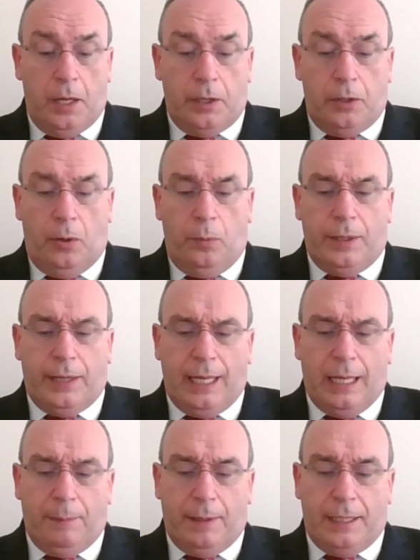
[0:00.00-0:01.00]
You know, we
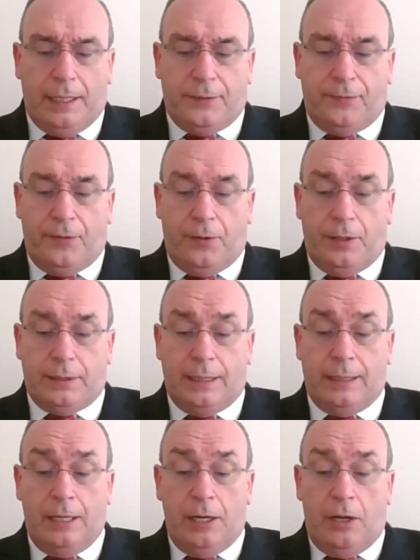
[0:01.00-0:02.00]
think about this verse,
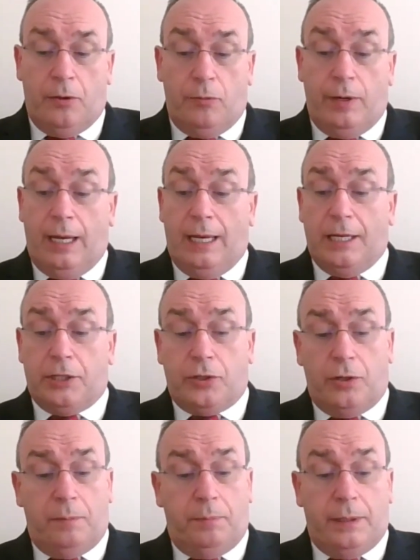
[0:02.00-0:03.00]
and really it
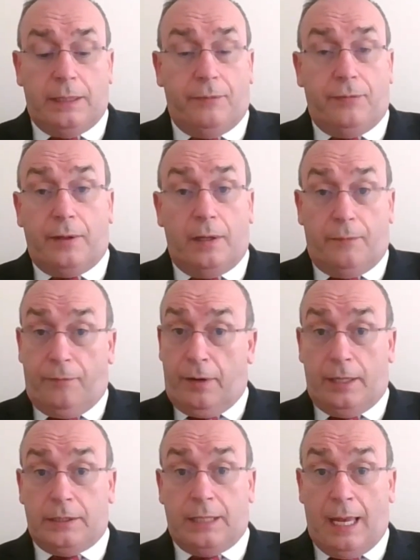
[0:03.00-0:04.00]
shouldn't be difficult for
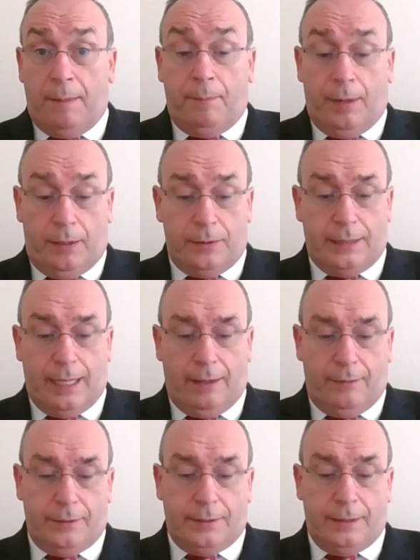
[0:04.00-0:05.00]
us to humble
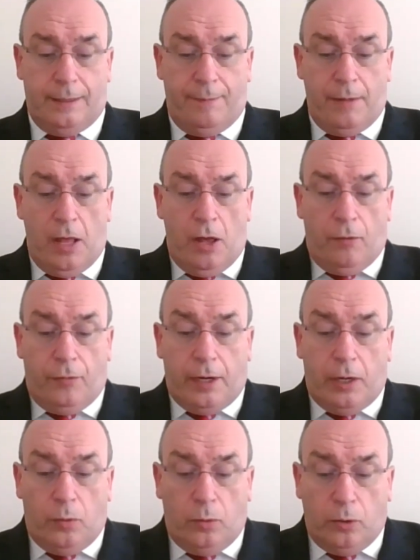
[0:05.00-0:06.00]
ourselves. But
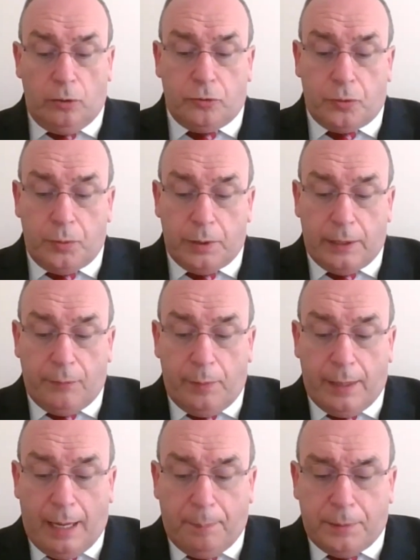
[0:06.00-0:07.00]
in all truth, if
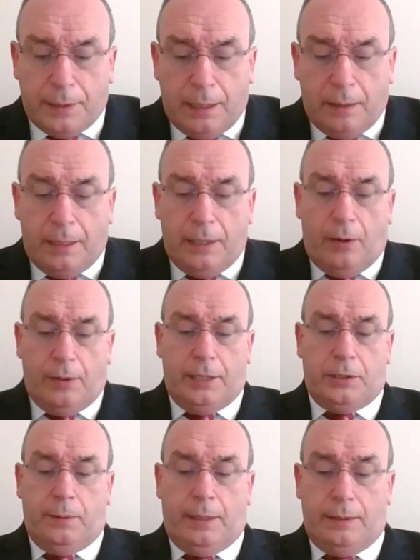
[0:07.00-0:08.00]
we're absolutely
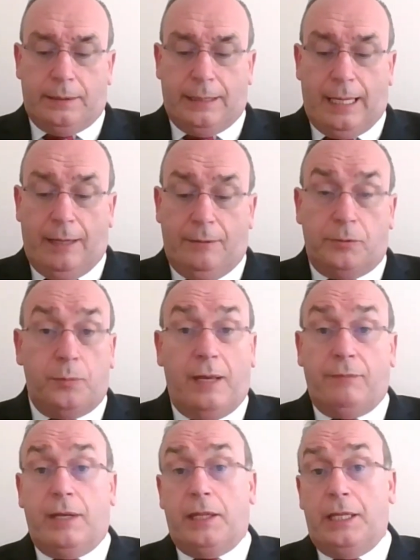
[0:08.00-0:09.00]
honest with ourselves, we
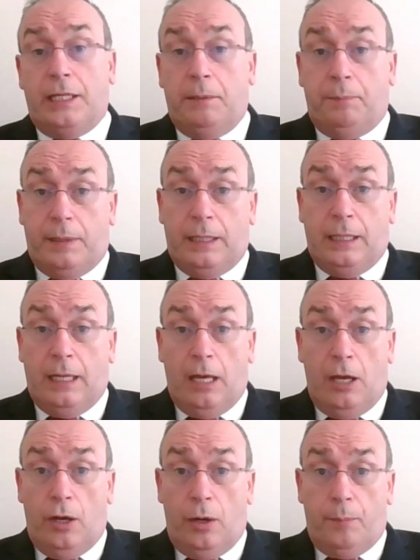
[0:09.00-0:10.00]
have nothing to be
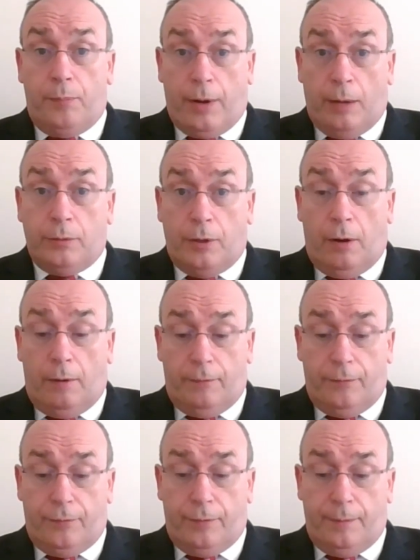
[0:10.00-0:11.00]
proud of.